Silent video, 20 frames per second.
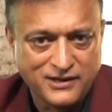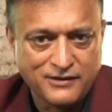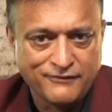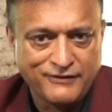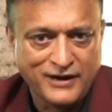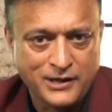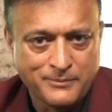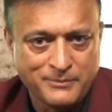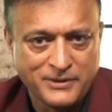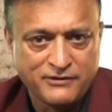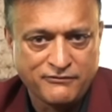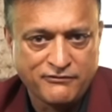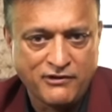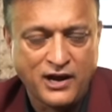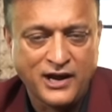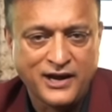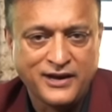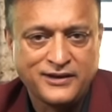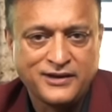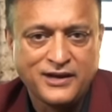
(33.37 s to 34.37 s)
development
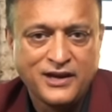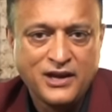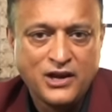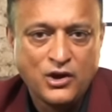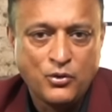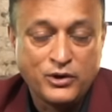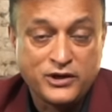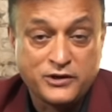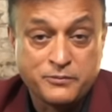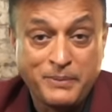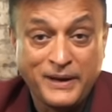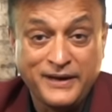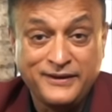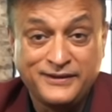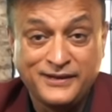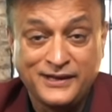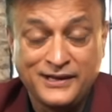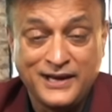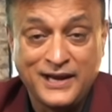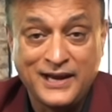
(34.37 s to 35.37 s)
right, which
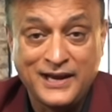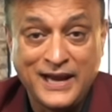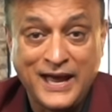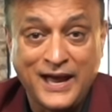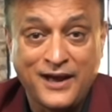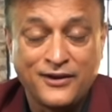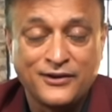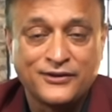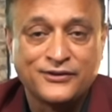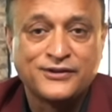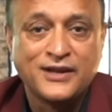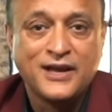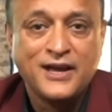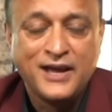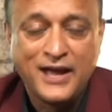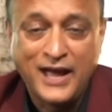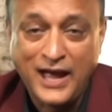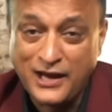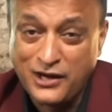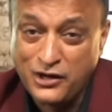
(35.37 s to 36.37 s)
basically allows
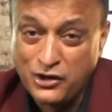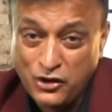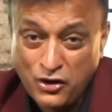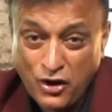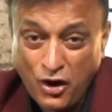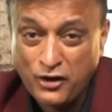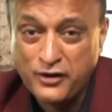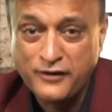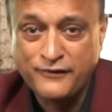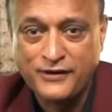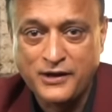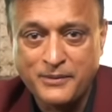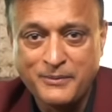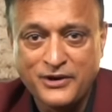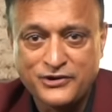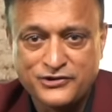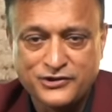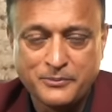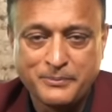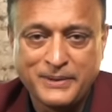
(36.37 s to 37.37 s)
a lot of
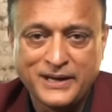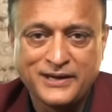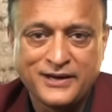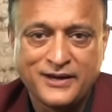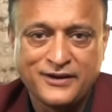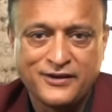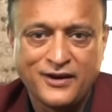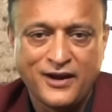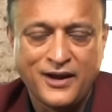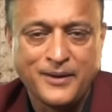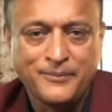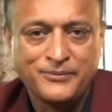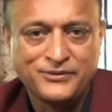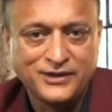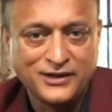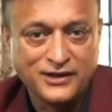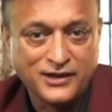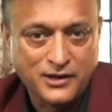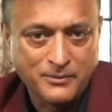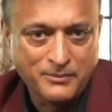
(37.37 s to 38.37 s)
commercial building types
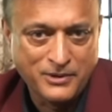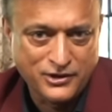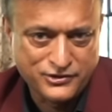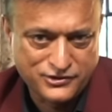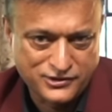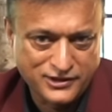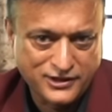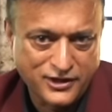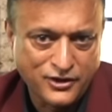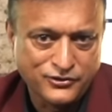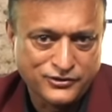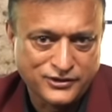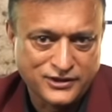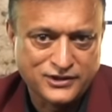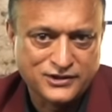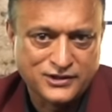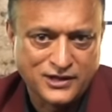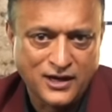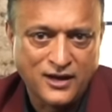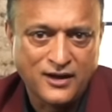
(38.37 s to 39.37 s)
in commercial
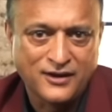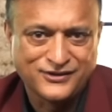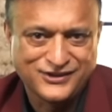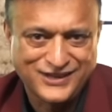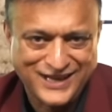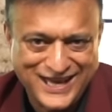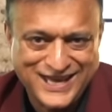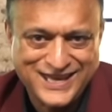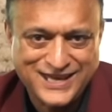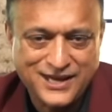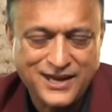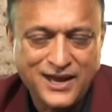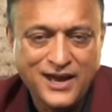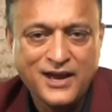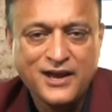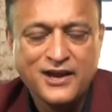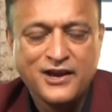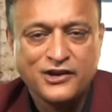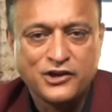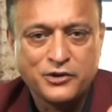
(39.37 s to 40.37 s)
usage Class E
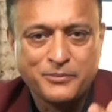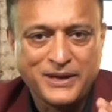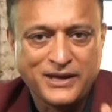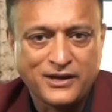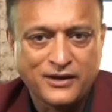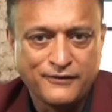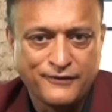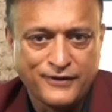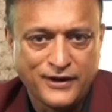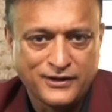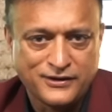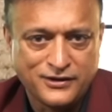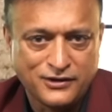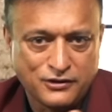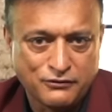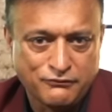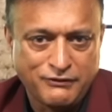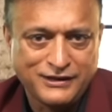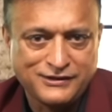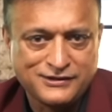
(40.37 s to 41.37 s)
to be converted
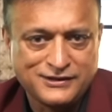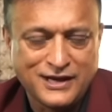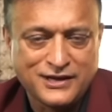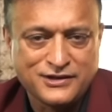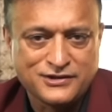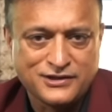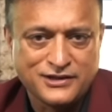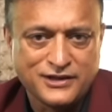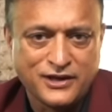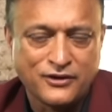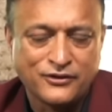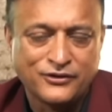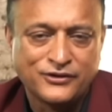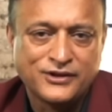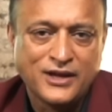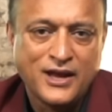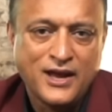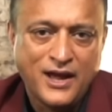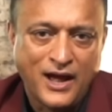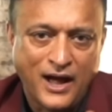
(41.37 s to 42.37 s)
to residential use
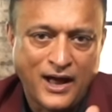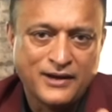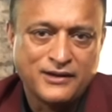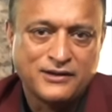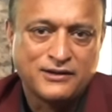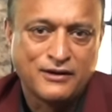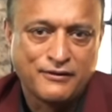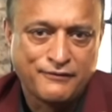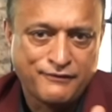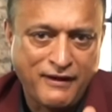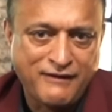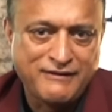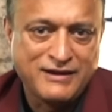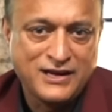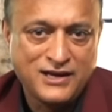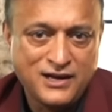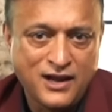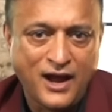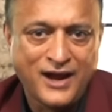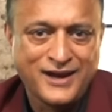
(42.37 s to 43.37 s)
under a very
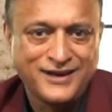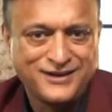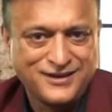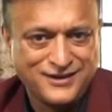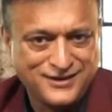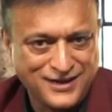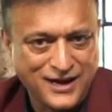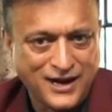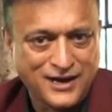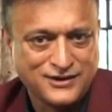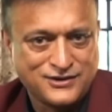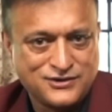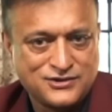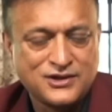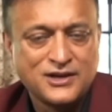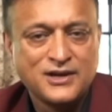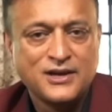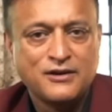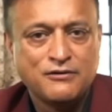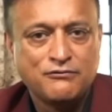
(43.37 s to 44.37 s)
light touch
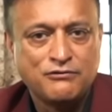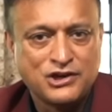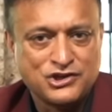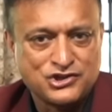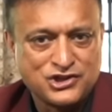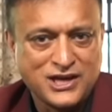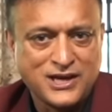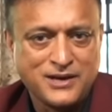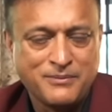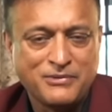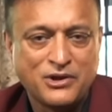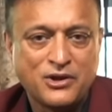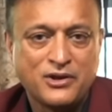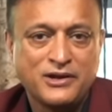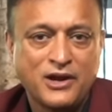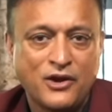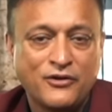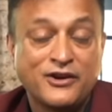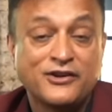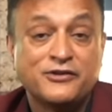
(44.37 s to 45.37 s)
regime
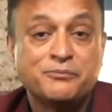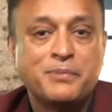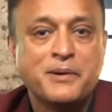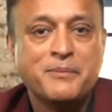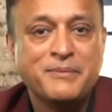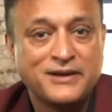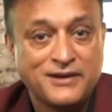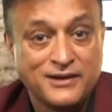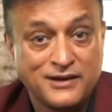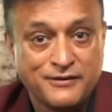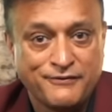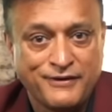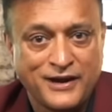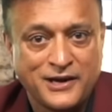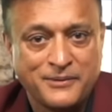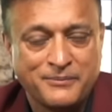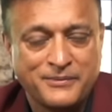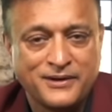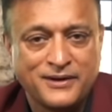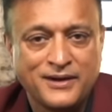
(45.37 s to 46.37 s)
known as permitted
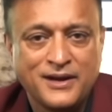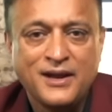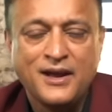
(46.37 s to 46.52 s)
development,